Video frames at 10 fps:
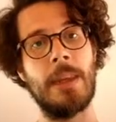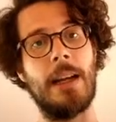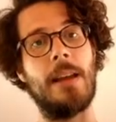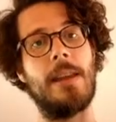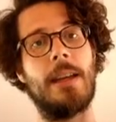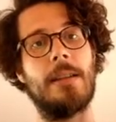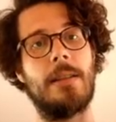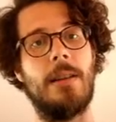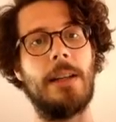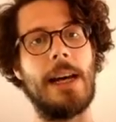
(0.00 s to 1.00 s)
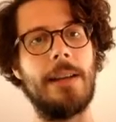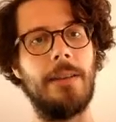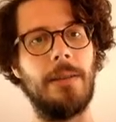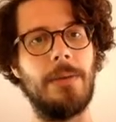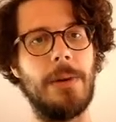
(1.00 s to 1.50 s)
I think it's called
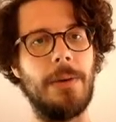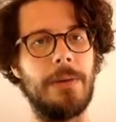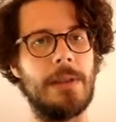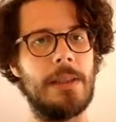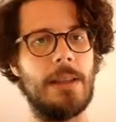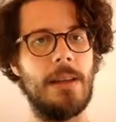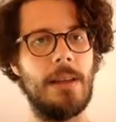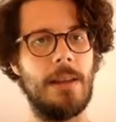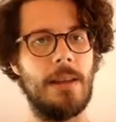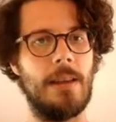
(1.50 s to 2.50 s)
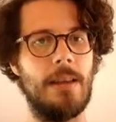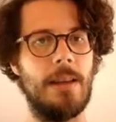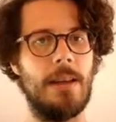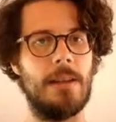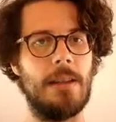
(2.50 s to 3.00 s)
unquotes
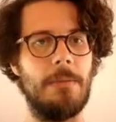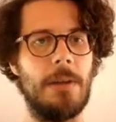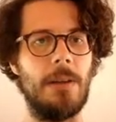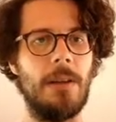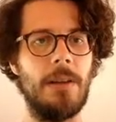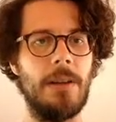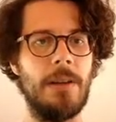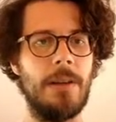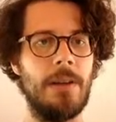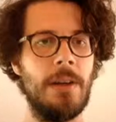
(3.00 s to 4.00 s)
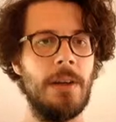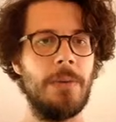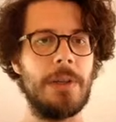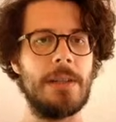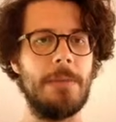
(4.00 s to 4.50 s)
the symbol,
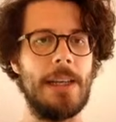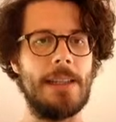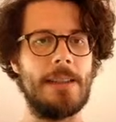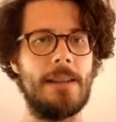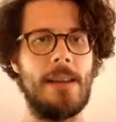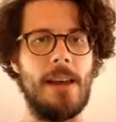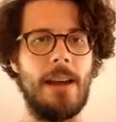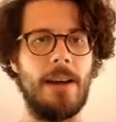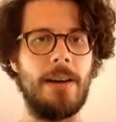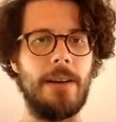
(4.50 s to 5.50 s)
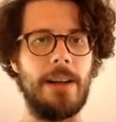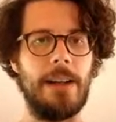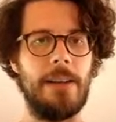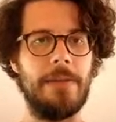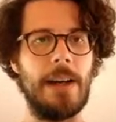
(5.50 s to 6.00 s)
which means they are
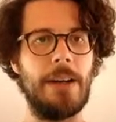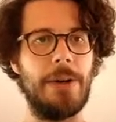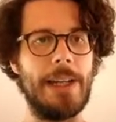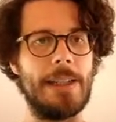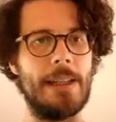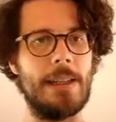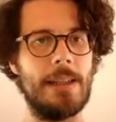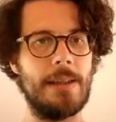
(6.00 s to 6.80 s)
evaluated.